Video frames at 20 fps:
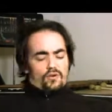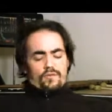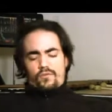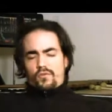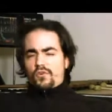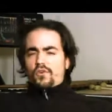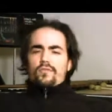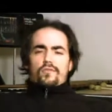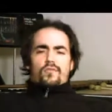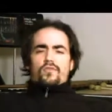
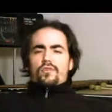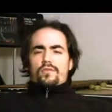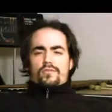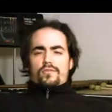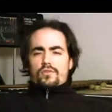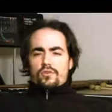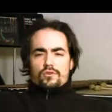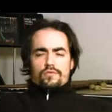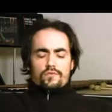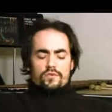over and over and
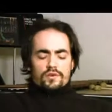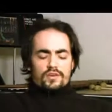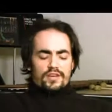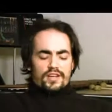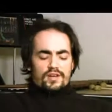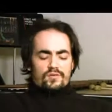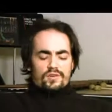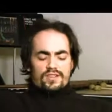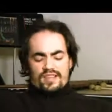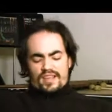over and over
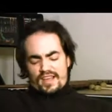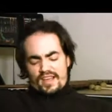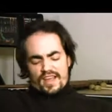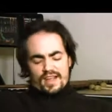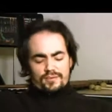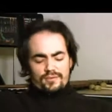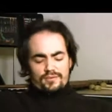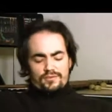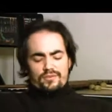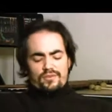again with
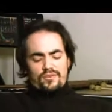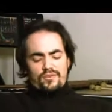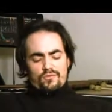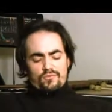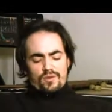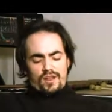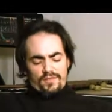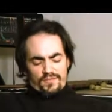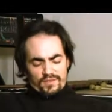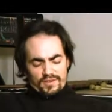absolutely no
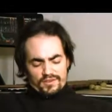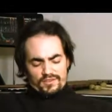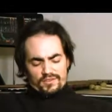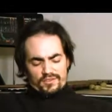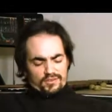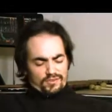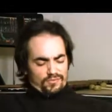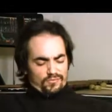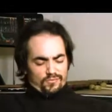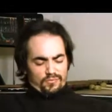
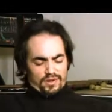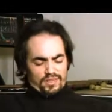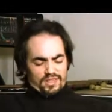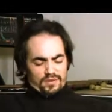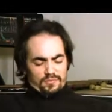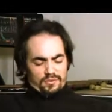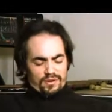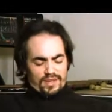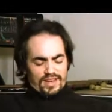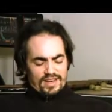reference to what
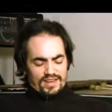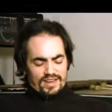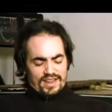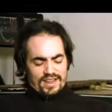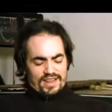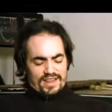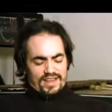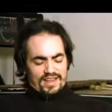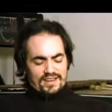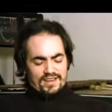the planet
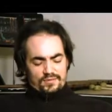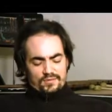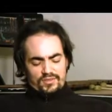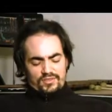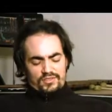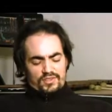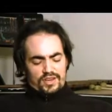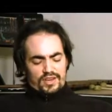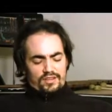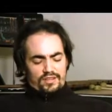had and
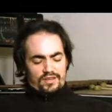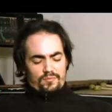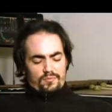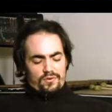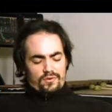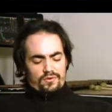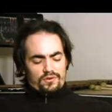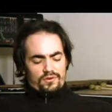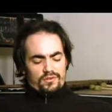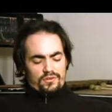
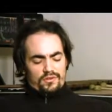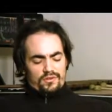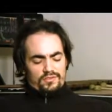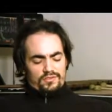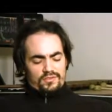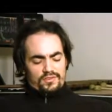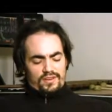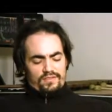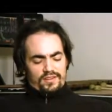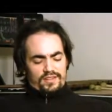recycling
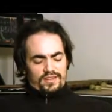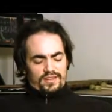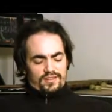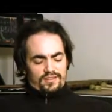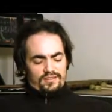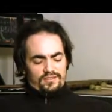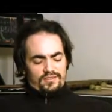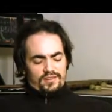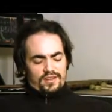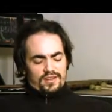protocols and everything
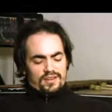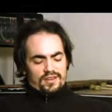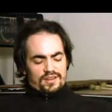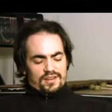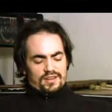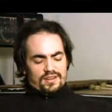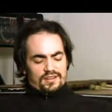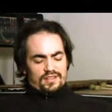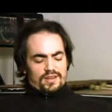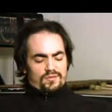else.
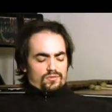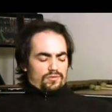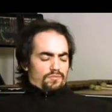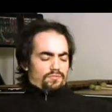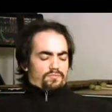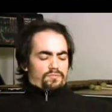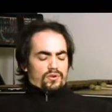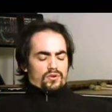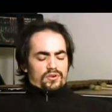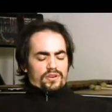They
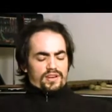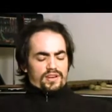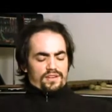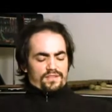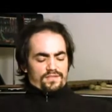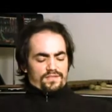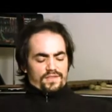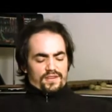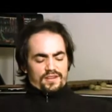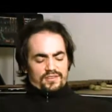were
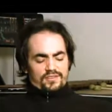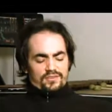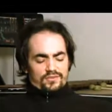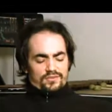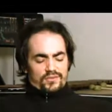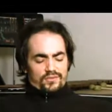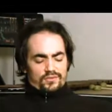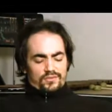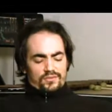burning fossil